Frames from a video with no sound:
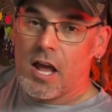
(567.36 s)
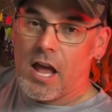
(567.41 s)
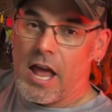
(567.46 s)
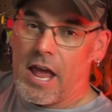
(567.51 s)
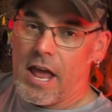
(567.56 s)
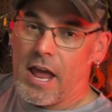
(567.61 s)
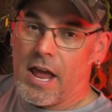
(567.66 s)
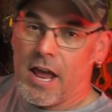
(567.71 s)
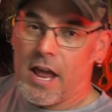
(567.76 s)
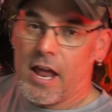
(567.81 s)

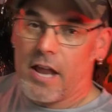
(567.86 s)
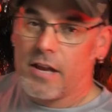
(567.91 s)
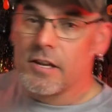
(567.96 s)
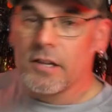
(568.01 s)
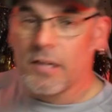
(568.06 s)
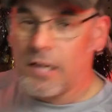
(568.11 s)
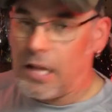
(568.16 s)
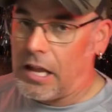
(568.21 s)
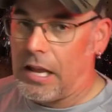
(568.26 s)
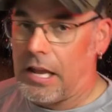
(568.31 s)
And
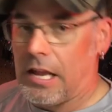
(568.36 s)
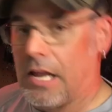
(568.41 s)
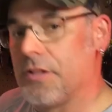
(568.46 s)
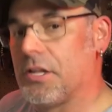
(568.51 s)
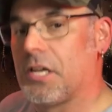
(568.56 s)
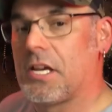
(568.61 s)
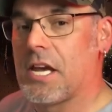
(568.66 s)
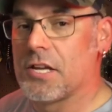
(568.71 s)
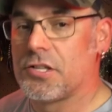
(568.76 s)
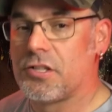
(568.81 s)
in
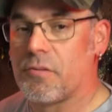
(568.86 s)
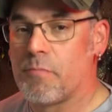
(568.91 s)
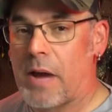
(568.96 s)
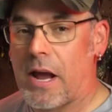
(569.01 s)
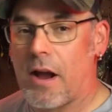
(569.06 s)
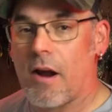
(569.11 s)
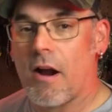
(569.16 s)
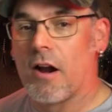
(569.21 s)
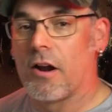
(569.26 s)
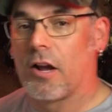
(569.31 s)
the case of
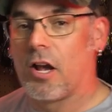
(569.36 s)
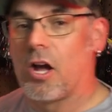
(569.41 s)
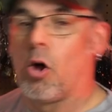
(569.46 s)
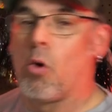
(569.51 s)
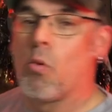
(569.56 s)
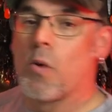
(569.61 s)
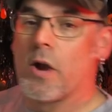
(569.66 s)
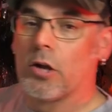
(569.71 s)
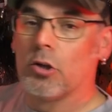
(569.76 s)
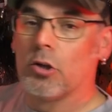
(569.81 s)
my article, we are